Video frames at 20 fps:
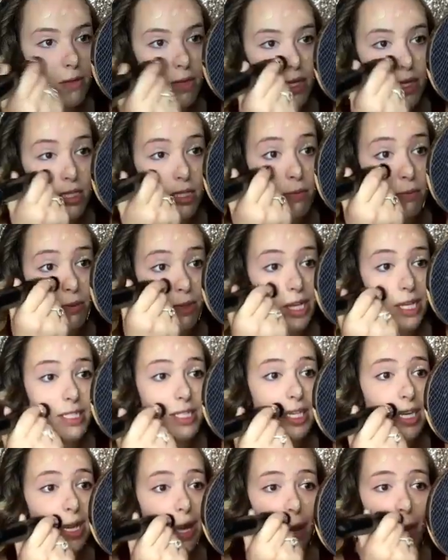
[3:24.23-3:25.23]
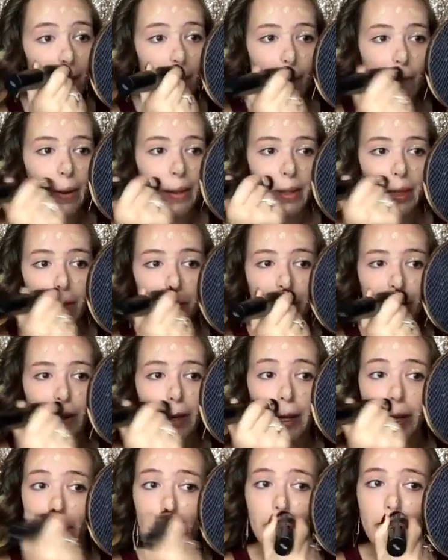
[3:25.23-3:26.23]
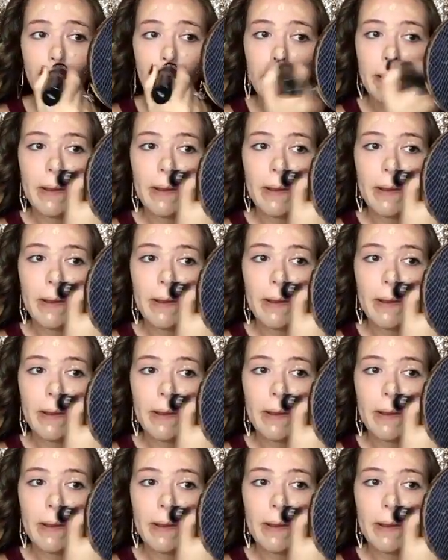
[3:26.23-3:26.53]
It's blending out really pretty.